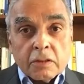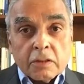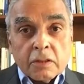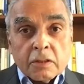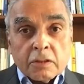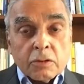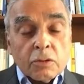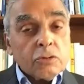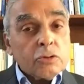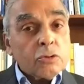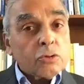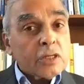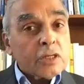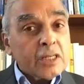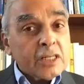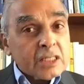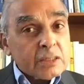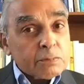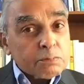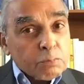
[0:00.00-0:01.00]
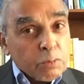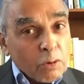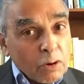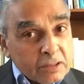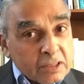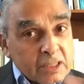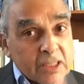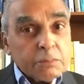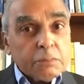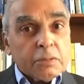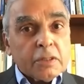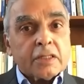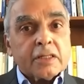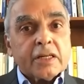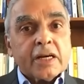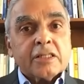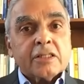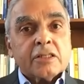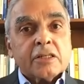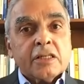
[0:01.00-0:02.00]
So it is possible,
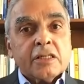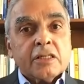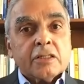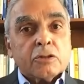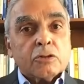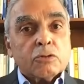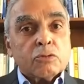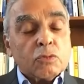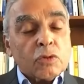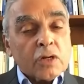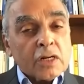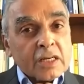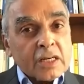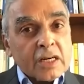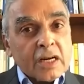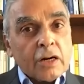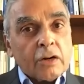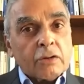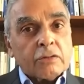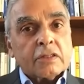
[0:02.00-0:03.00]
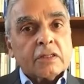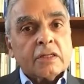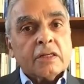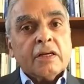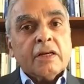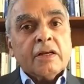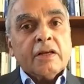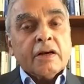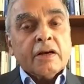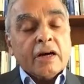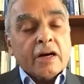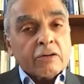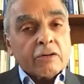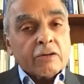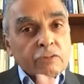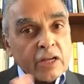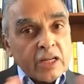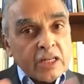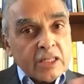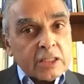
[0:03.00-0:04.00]
actually, to work out
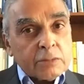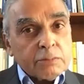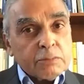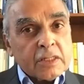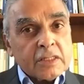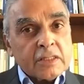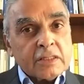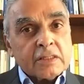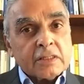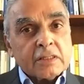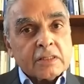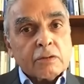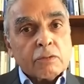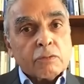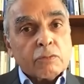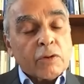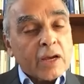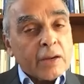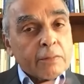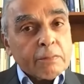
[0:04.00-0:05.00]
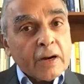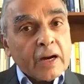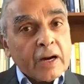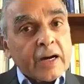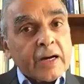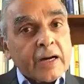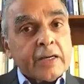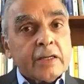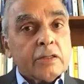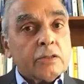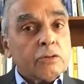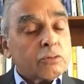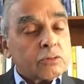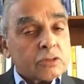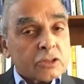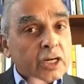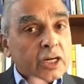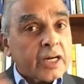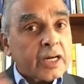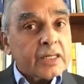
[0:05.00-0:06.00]
arrangements whereby
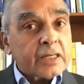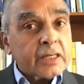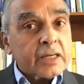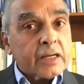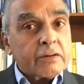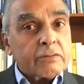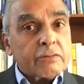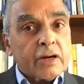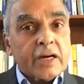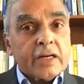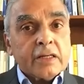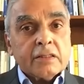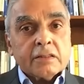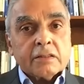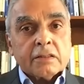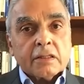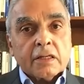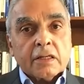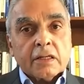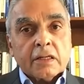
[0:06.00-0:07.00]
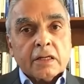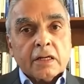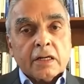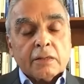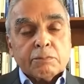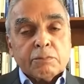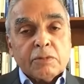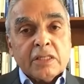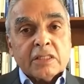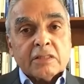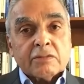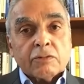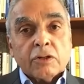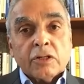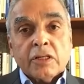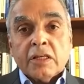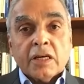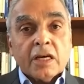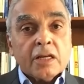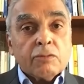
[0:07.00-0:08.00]
China can rise
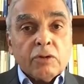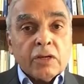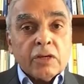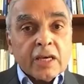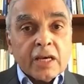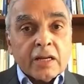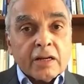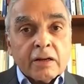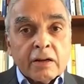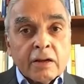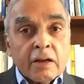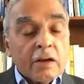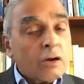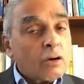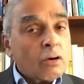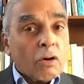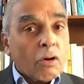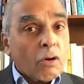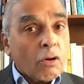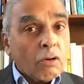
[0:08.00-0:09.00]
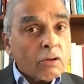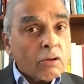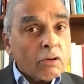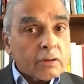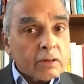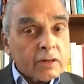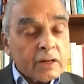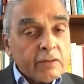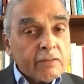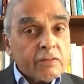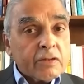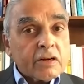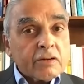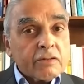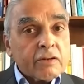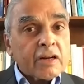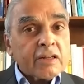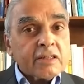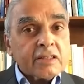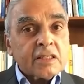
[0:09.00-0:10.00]
peacefully and we can all live in a
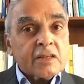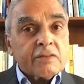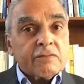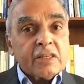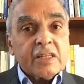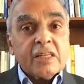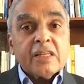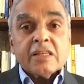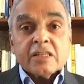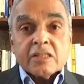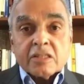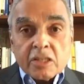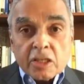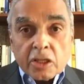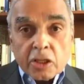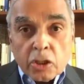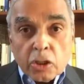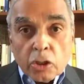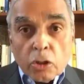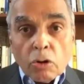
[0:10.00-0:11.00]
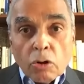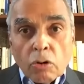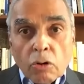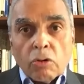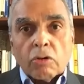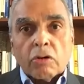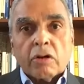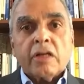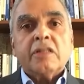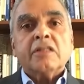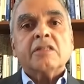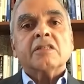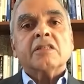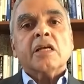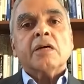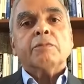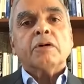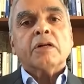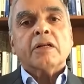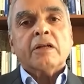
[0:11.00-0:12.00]
relatively secure and
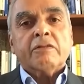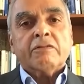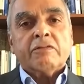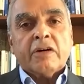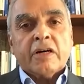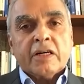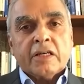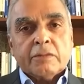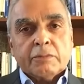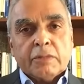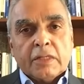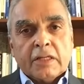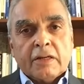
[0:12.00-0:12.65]
stable environment.